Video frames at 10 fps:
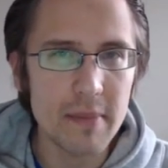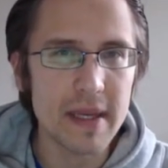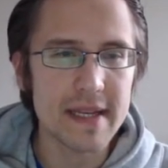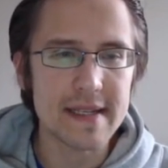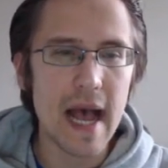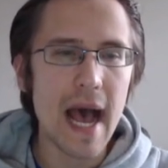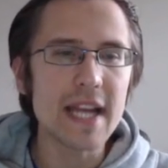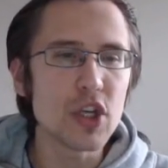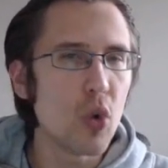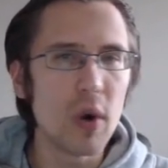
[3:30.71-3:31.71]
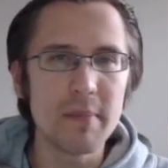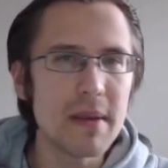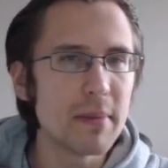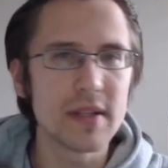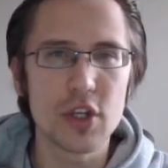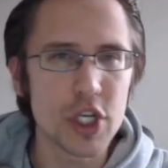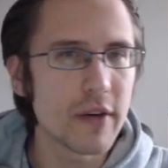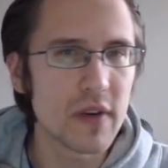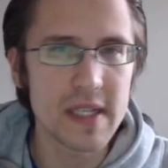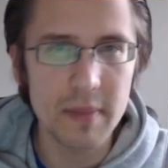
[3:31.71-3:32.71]
Because I don't want people searching
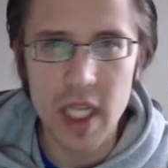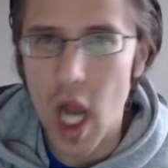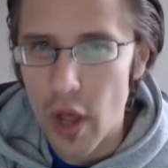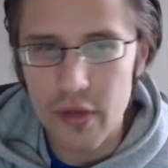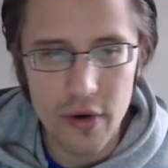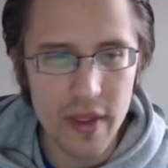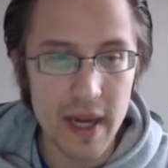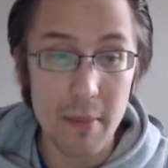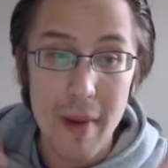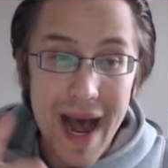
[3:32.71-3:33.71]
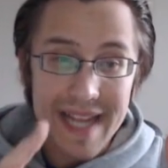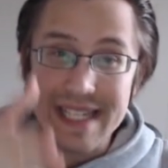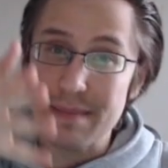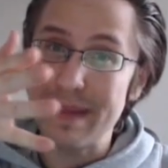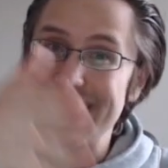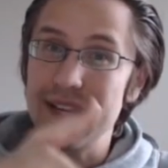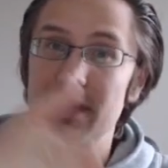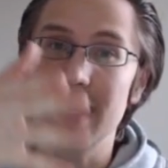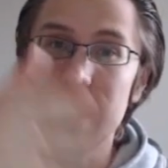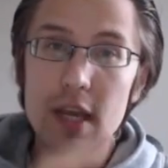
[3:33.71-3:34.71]
for something other than my
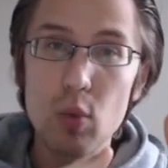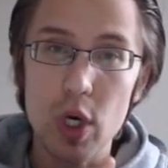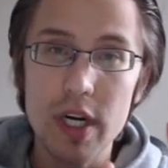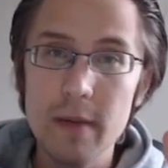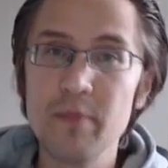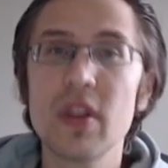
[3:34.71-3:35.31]
specific keyword